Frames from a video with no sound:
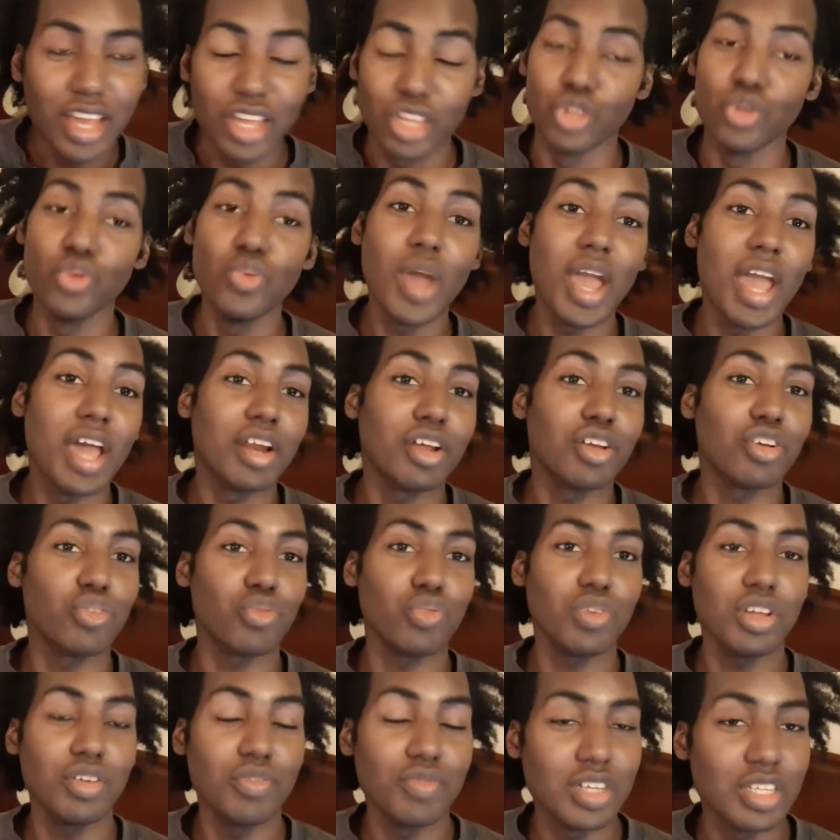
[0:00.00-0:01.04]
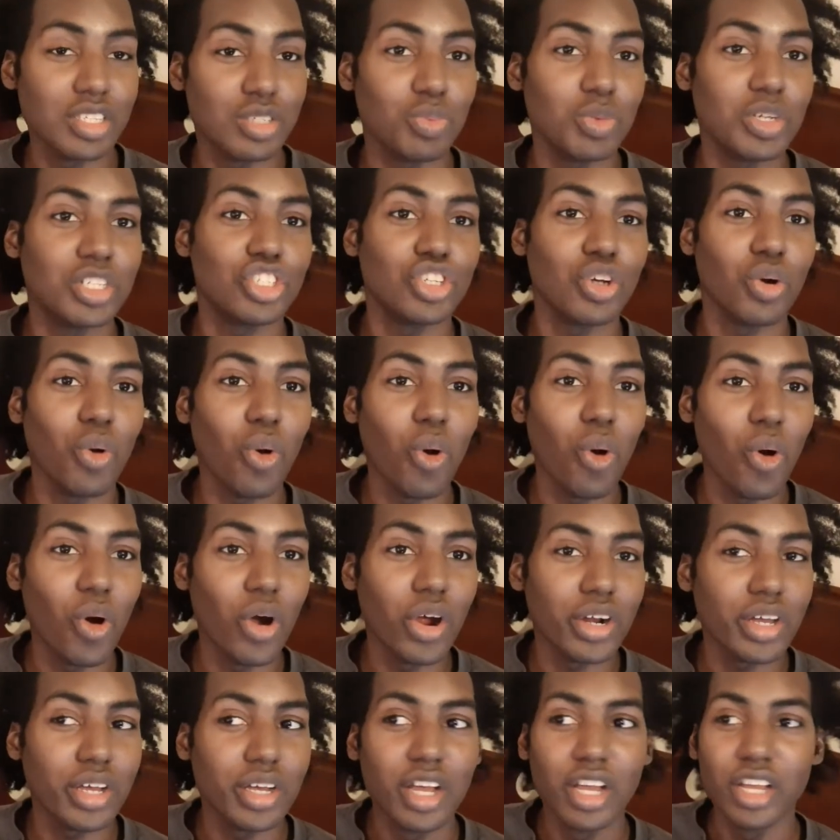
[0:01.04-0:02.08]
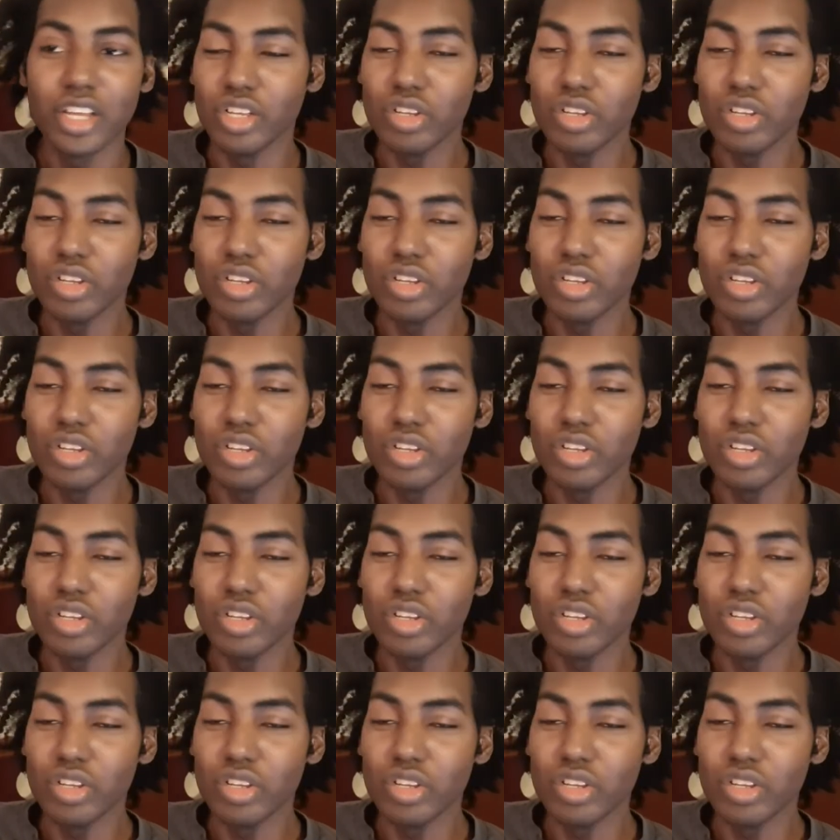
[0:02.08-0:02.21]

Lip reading: You had a grievance with your order,